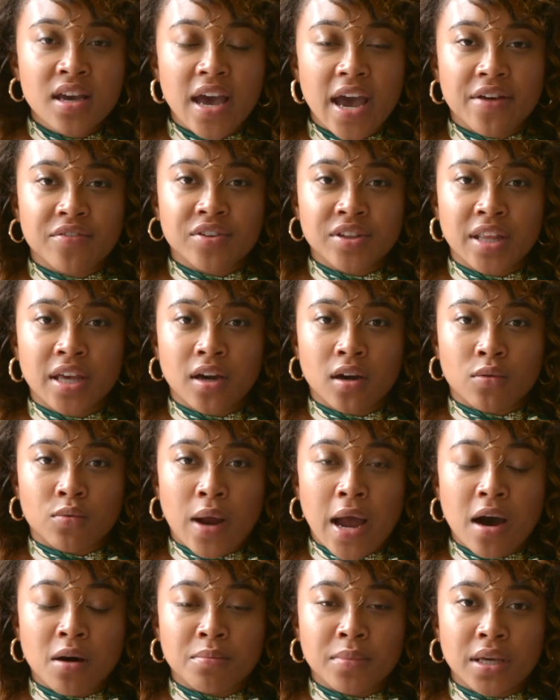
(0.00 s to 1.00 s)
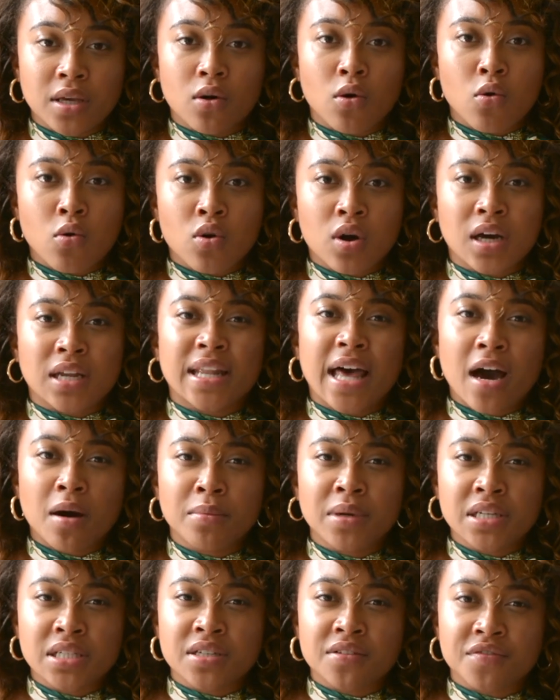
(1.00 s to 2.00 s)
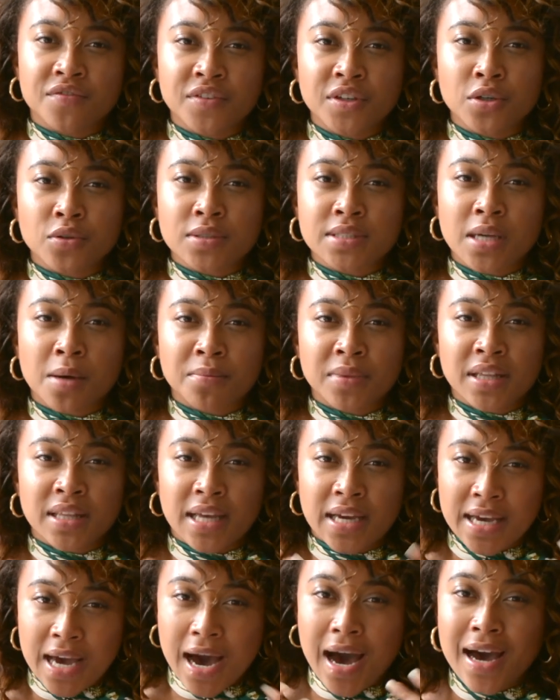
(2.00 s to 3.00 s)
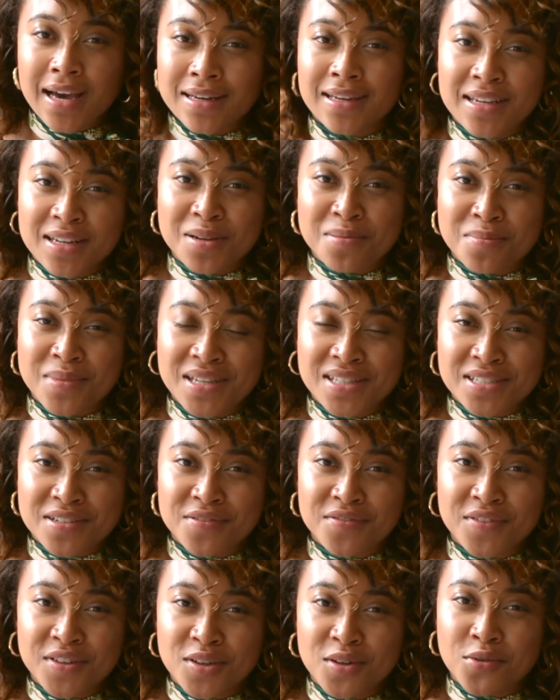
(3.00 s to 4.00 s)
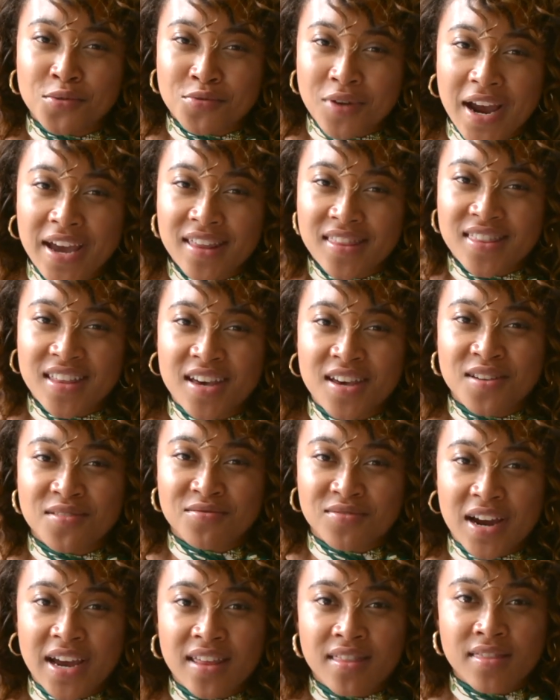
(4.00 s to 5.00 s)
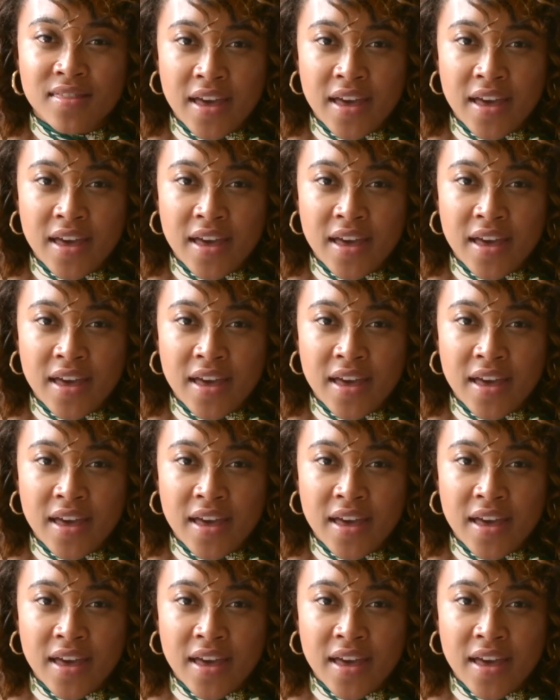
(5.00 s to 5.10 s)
Everything around me, or allow me to feel something that God needed me to feel right then, right